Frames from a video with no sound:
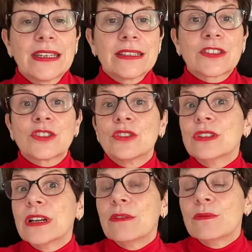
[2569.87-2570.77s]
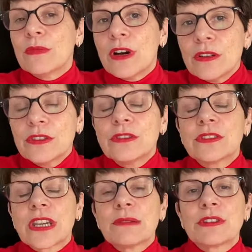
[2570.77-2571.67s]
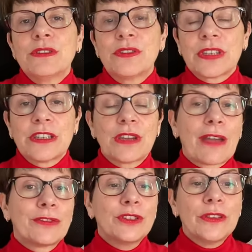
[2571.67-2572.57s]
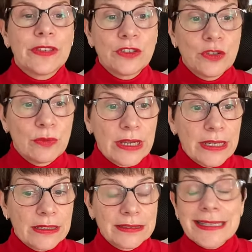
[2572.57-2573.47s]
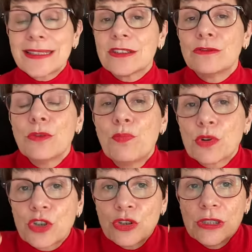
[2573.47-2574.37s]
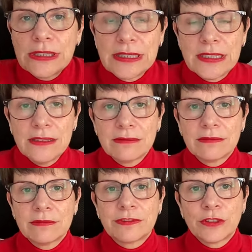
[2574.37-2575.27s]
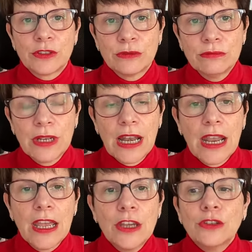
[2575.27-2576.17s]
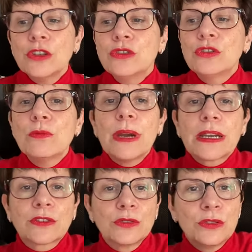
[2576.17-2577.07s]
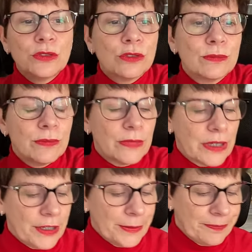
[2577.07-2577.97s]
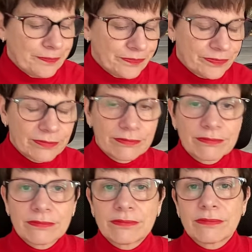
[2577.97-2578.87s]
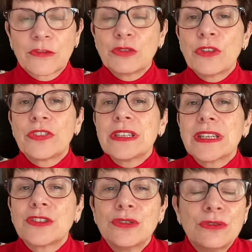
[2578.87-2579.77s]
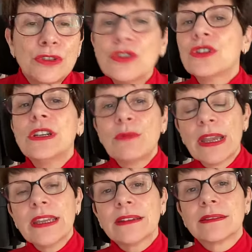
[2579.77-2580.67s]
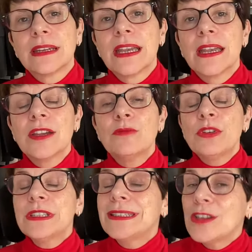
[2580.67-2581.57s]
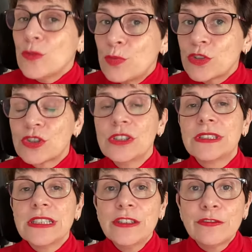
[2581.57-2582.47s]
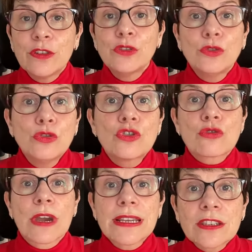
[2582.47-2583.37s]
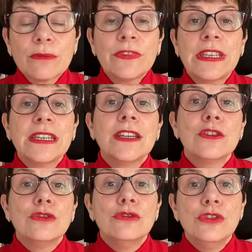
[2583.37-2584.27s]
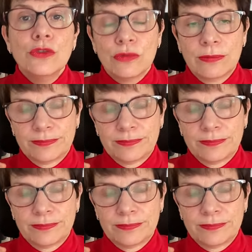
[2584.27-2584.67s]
so on the times that you think you have nothing to wear that's an opportunity for you not to go back to your um, to the things that you usually wear but it's the opportunity for you to try something new